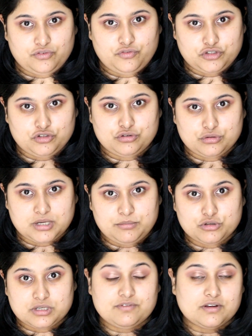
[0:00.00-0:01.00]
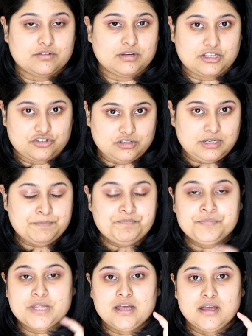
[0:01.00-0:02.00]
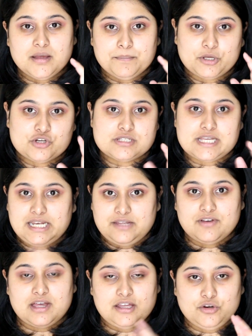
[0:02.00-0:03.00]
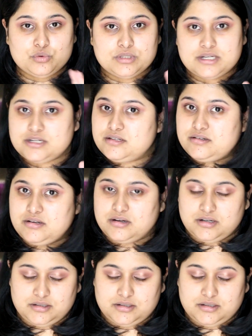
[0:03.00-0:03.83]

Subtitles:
for the Huda Beauty foundation, because anyway I know that it